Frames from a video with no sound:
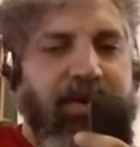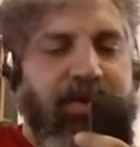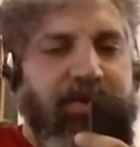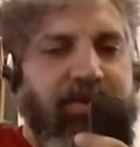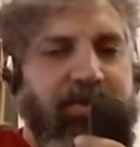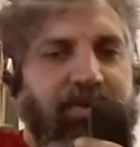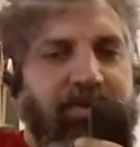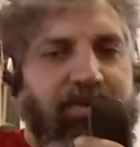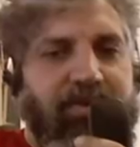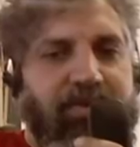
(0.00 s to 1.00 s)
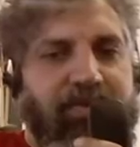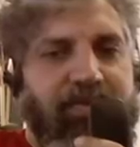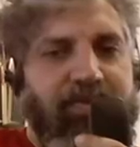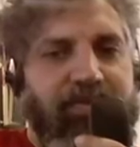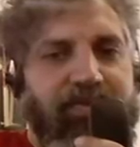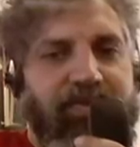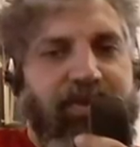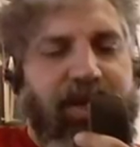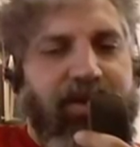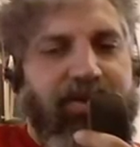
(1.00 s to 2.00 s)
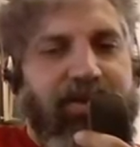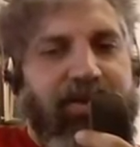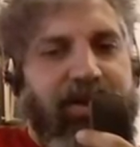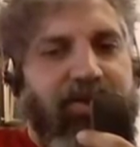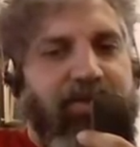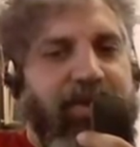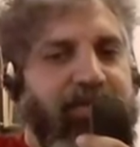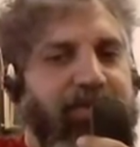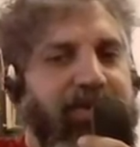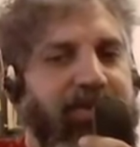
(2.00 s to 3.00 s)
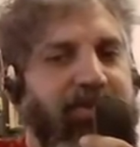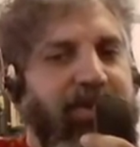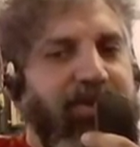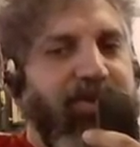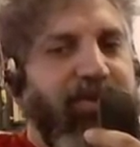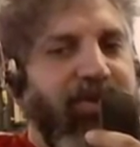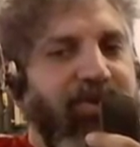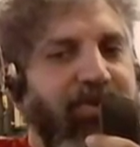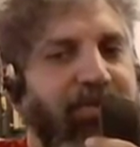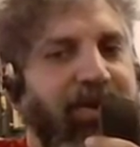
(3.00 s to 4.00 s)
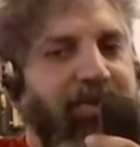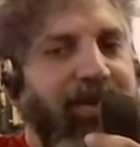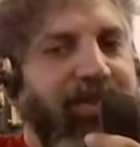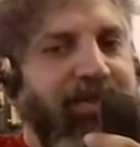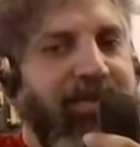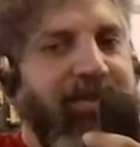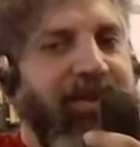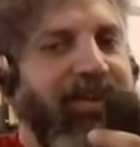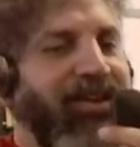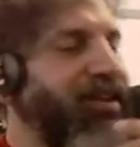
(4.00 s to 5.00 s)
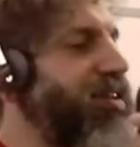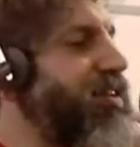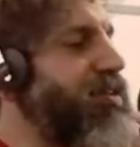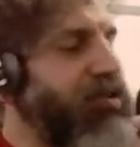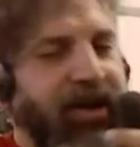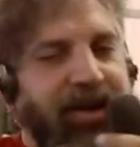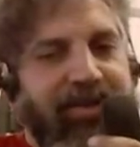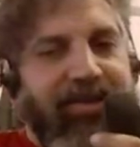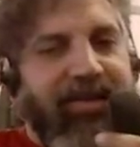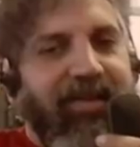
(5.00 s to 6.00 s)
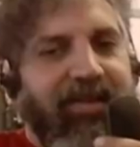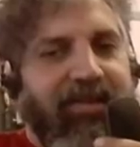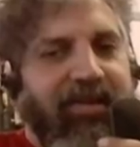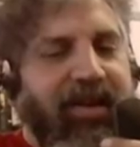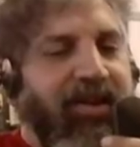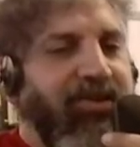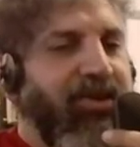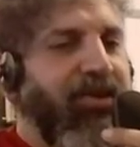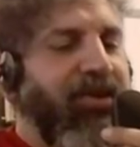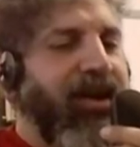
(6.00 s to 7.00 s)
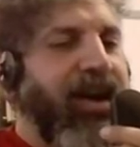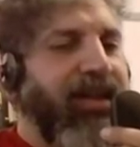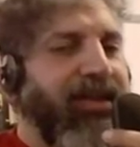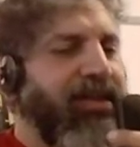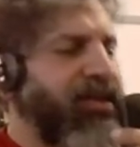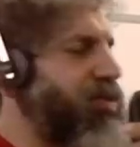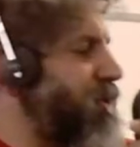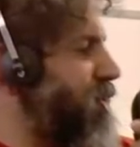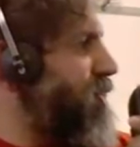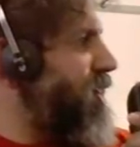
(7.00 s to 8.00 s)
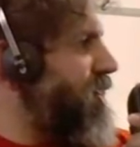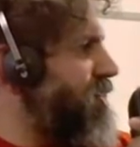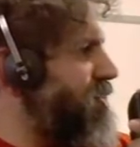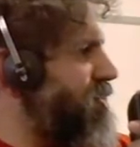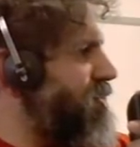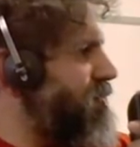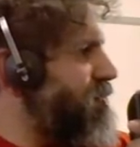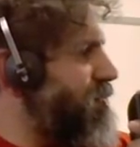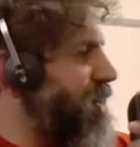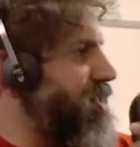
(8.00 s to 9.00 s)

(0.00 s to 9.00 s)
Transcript: So yeah, he says another makespace is Colegio Hebreo Maguen or Maguen. So I think this is the one that you guys built.